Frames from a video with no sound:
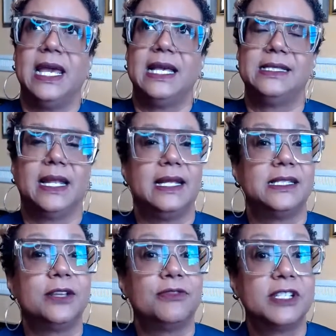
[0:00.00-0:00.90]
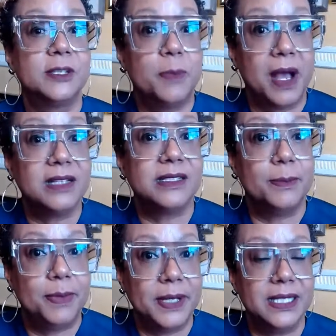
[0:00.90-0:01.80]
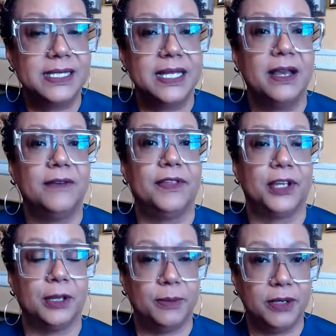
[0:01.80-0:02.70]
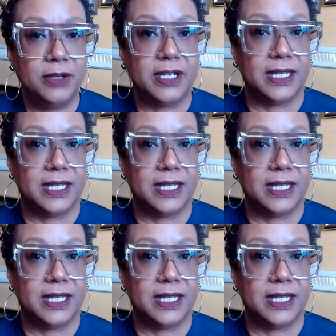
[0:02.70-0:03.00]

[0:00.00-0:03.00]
is that it's the responsibility of the community.